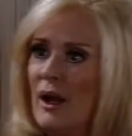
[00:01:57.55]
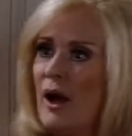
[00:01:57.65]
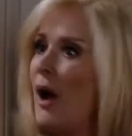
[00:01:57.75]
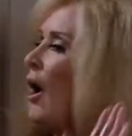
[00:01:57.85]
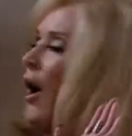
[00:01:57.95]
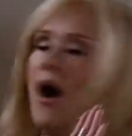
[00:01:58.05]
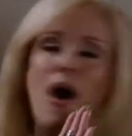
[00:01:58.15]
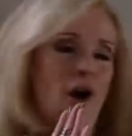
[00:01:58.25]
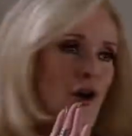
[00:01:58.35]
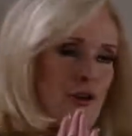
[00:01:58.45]
don't feel too good.
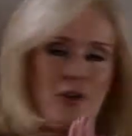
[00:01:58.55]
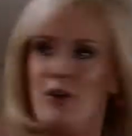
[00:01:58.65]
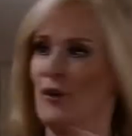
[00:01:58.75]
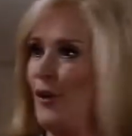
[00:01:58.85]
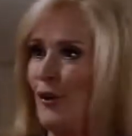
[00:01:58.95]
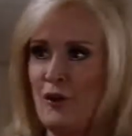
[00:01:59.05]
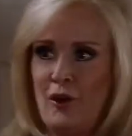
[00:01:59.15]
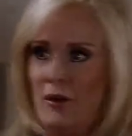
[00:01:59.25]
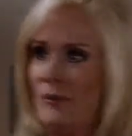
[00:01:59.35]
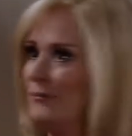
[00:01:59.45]
Oh, no, no,
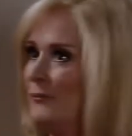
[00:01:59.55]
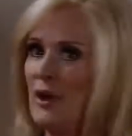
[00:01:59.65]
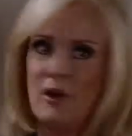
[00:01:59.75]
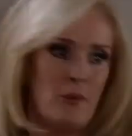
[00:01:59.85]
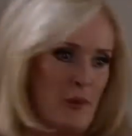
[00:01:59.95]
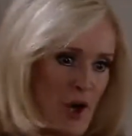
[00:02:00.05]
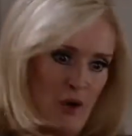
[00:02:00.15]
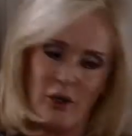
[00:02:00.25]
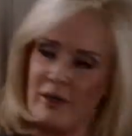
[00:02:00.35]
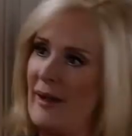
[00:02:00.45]
no. No, we're
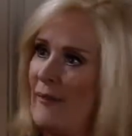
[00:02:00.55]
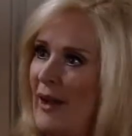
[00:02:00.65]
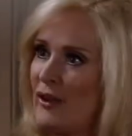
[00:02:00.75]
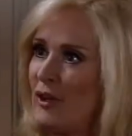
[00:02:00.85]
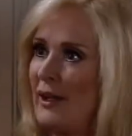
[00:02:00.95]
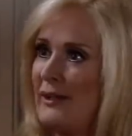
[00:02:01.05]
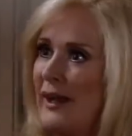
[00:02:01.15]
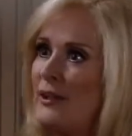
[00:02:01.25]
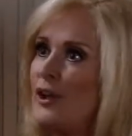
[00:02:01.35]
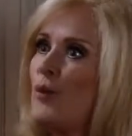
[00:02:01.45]
not going down that track
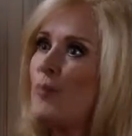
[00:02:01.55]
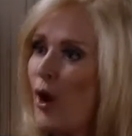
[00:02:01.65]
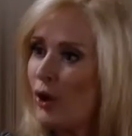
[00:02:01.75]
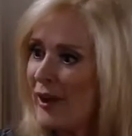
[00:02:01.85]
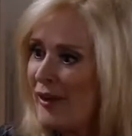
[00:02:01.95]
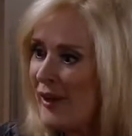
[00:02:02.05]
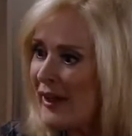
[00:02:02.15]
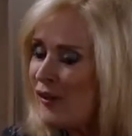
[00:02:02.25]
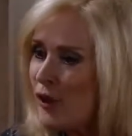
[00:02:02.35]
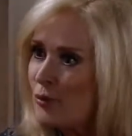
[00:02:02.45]
again. You bottling things